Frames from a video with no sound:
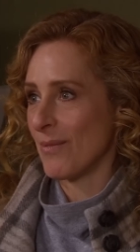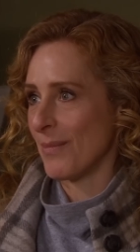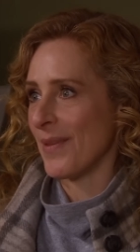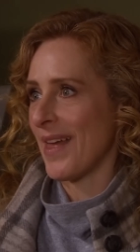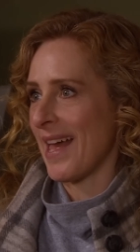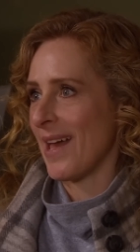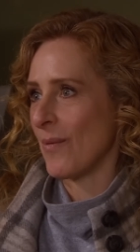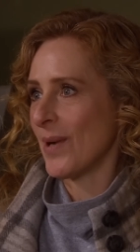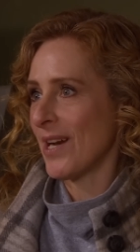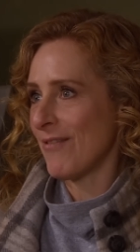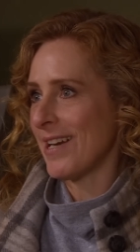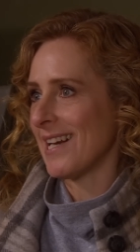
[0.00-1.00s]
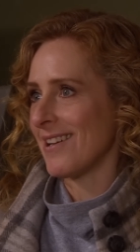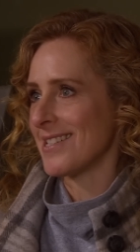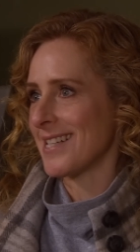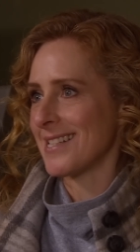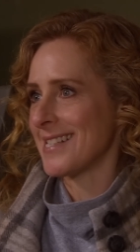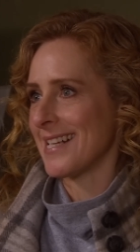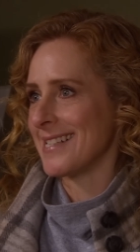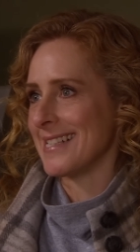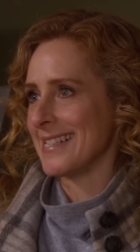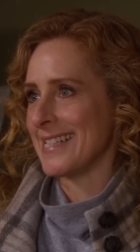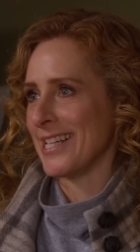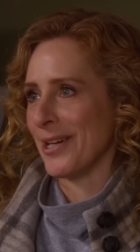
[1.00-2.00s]
number there when I realised I'd
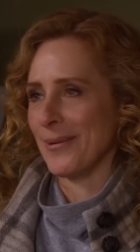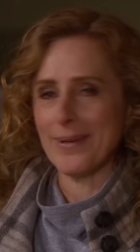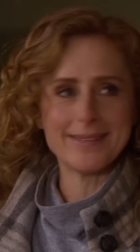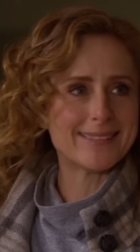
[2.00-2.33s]
sent it to you.